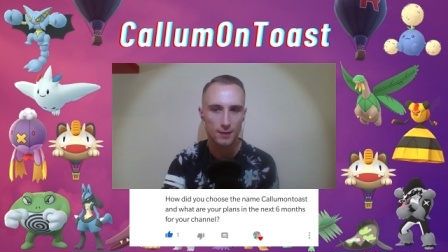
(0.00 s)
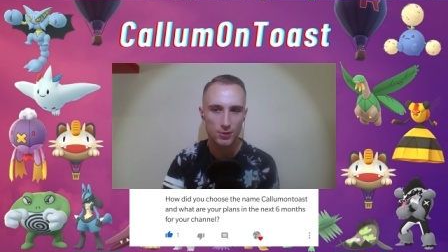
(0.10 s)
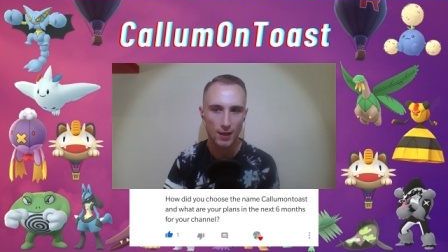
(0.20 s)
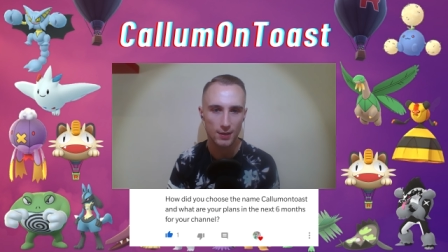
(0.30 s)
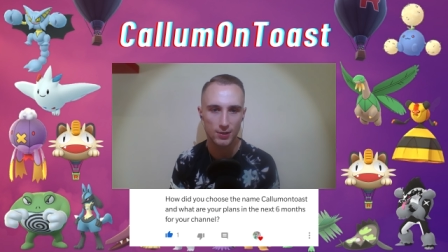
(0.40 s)

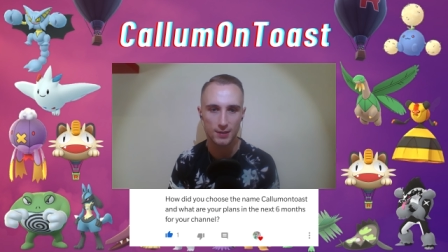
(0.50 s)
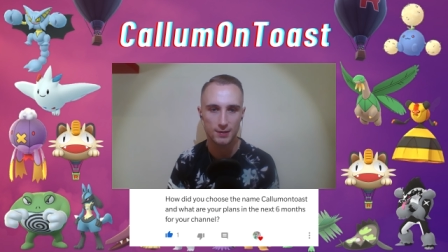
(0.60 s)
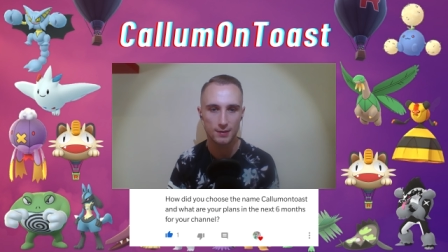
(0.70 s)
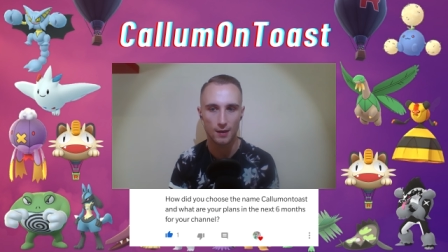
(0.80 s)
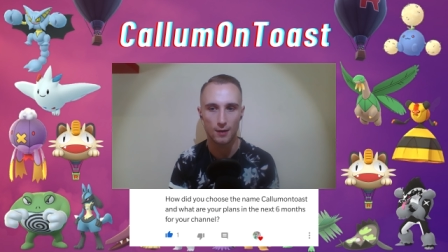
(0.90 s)

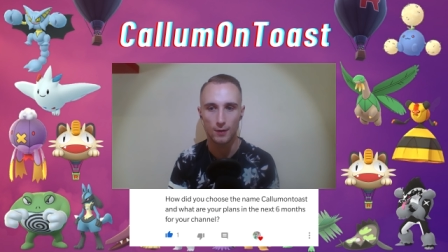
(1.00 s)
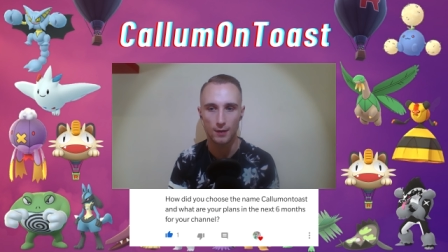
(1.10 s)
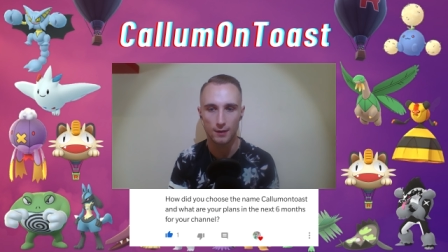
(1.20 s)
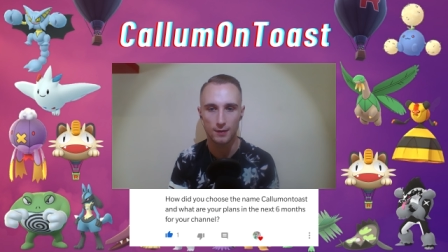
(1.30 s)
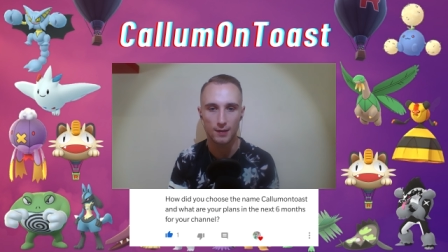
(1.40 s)
challenges, I want
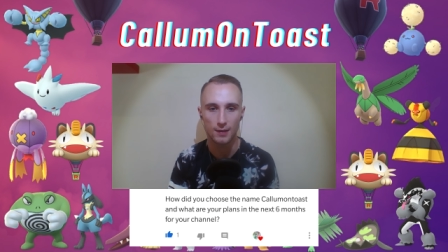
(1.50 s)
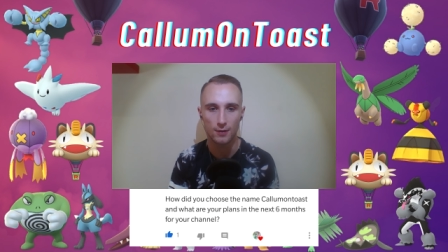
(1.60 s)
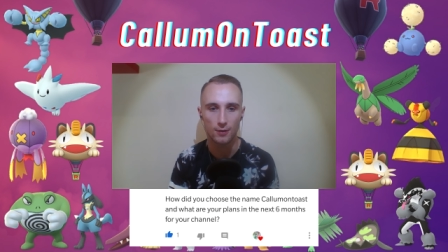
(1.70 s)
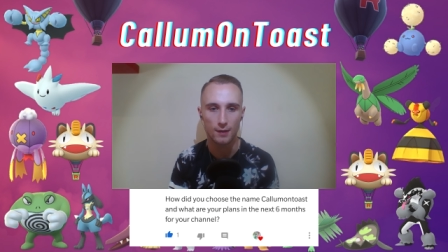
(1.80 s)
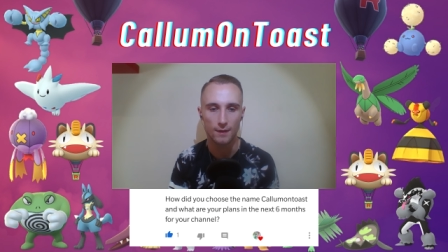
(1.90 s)
to continue
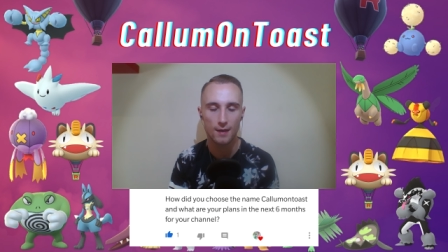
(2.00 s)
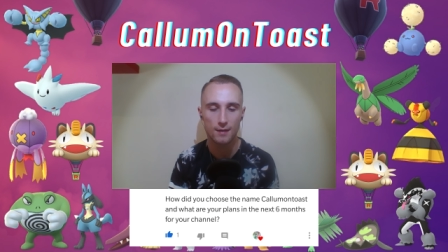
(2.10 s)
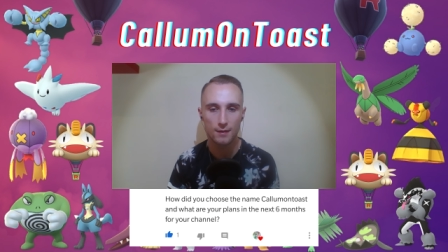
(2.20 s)
doing that.